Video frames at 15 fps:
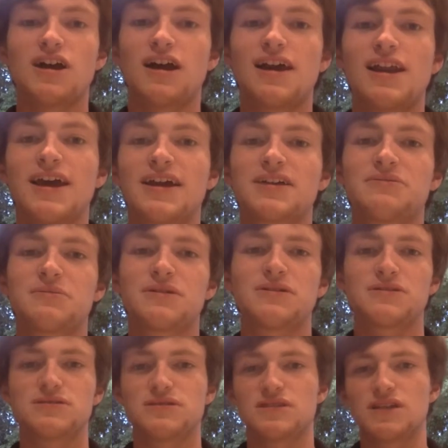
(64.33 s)
dialect
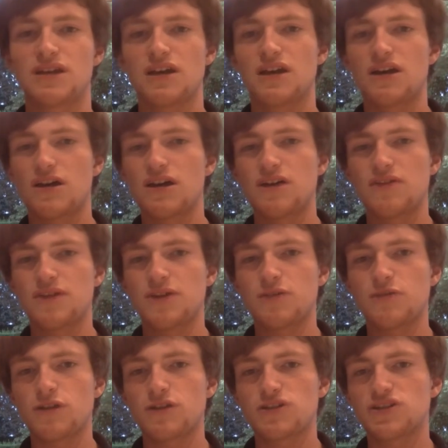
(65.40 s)
because
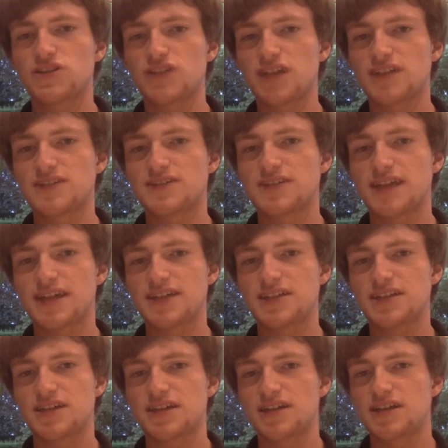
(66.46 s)
Irvine Welsh does
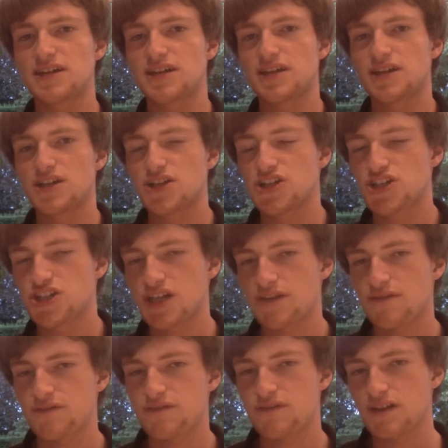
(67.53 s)
tend to
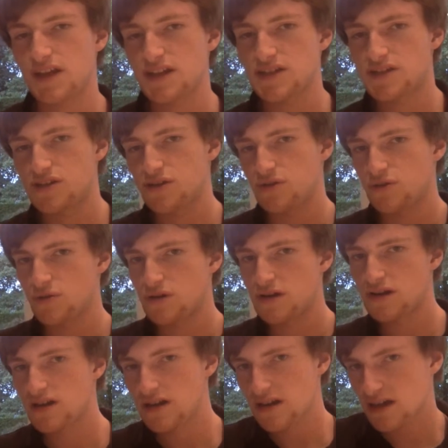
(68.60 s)
shift into
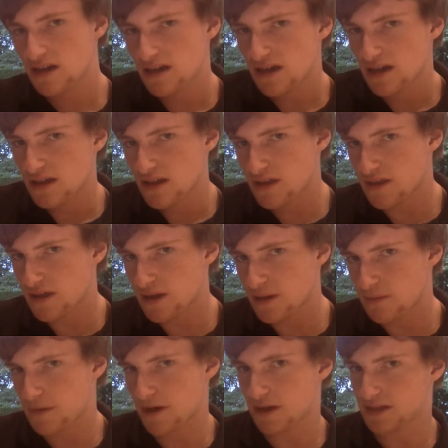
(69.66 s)

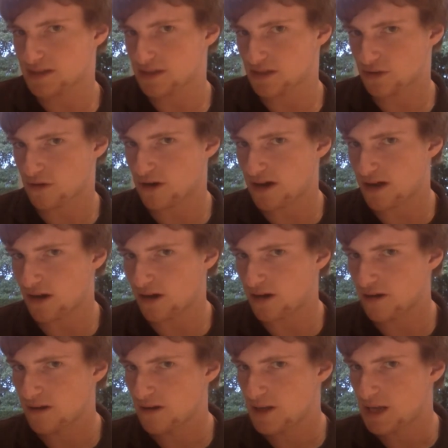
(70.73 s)
third person quite a
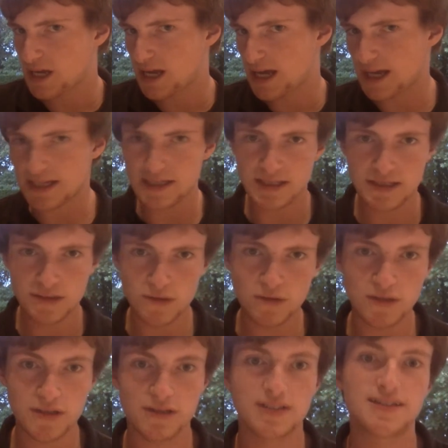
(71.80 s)
lot. And
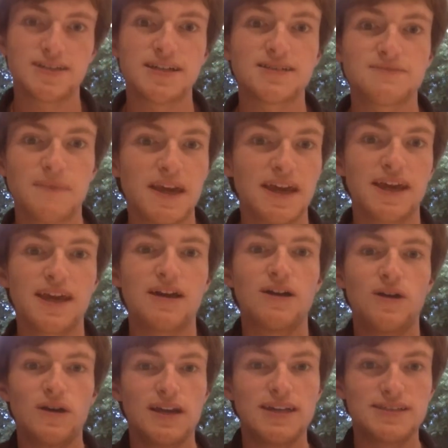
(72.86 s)
although this does make it a
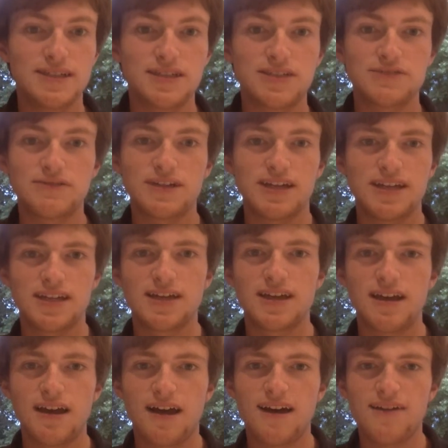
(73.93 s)
lot easier to read,
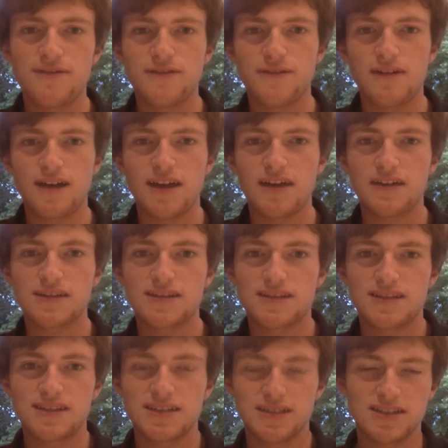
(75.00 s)
I feel like
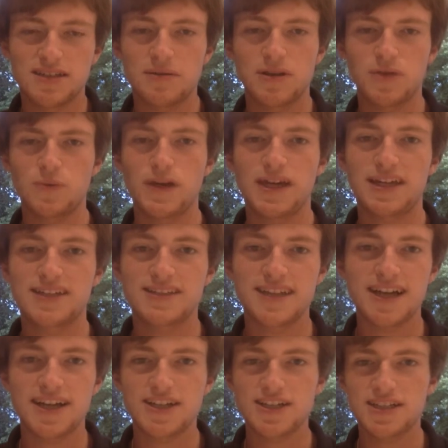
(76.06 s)
these are some of the weakest
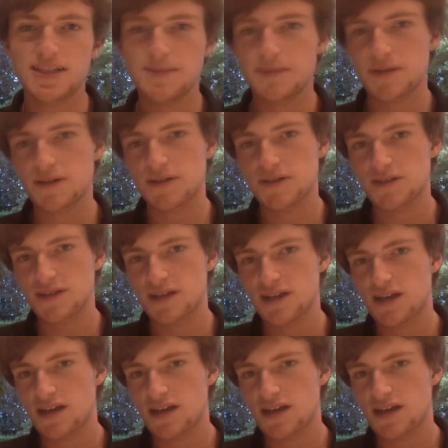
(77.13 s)
sections because